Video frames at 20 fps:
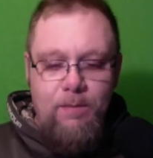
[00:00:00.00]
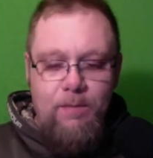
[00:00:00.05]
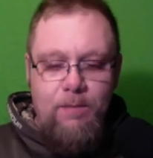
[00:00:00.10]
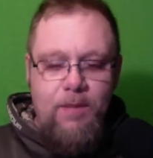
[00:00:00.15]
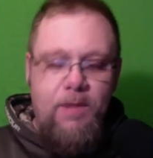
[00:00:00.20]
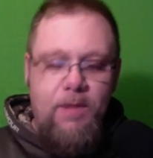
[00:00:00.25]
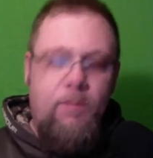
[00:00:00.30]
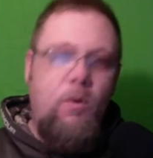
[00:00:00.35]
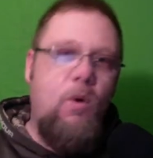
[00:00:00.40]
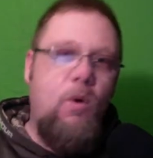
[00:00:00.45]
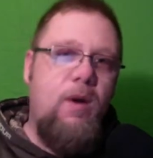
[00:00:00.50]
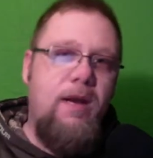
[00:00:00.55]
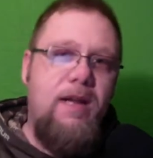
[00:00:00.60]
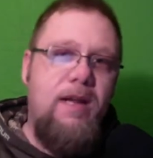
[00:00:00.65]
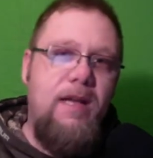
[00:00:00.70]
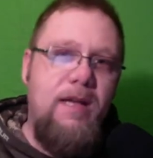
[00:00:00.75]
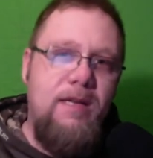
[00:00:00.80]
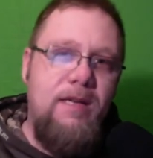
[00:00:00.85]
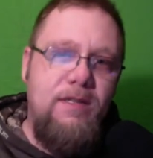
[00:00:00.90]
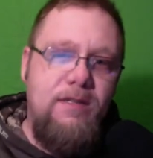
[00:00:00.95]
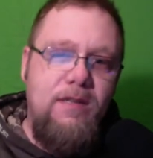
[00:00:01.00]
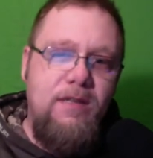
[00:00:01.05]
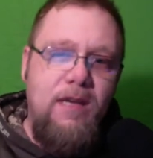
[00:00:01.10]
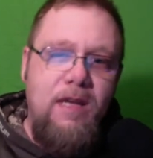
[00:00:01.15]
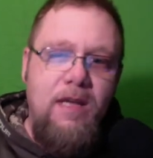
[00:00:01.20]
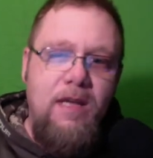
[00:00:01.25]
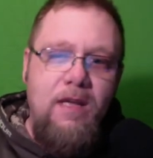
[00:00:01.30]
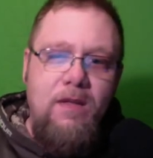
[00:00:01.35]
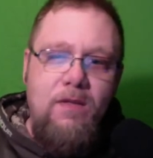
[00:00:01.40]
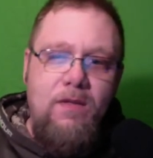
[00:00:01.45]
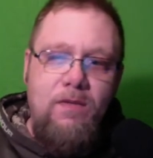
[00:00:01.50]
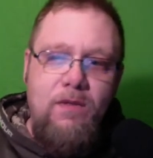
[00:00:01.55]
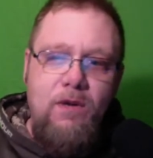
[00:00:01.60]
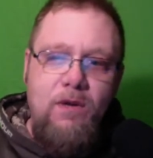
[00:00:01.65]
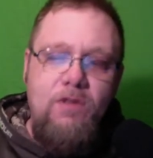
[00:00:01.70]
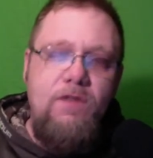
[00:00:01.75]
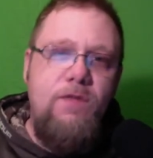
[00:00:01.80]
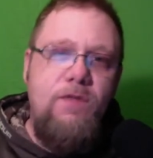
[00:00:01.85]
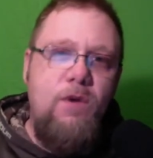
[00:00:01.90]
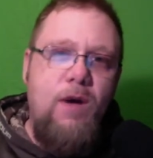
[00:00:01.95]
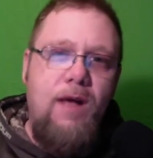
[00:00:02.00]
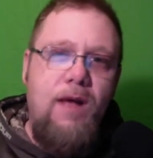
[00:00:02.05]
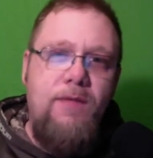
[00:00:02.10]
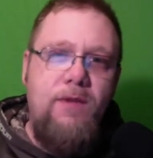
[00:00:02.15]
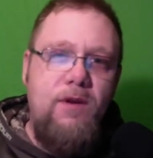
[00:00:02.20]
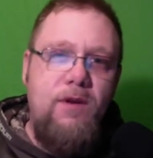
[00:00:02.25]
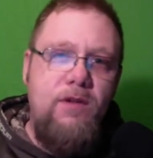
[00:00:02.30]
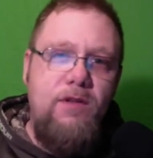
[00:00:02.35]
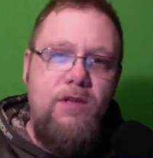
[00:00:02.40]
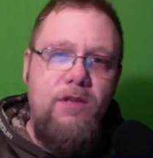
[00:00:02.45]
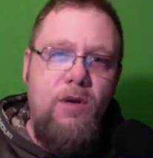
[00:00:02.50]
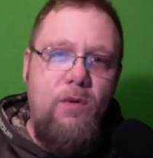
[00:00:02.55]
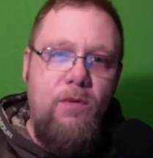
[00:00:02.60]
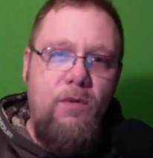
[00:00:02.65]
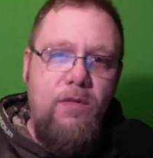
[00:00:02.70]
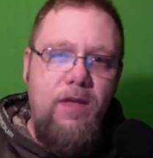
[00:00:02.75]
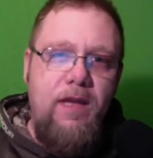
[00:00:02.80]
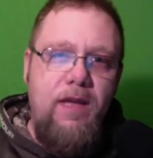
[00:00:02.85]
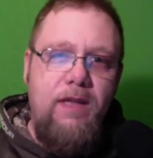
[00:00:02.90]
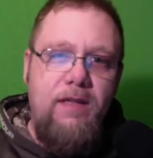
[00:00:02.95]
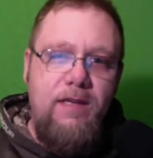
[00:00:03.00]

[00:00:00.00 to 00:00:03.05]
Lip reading: But the point is, those of you out there that don't think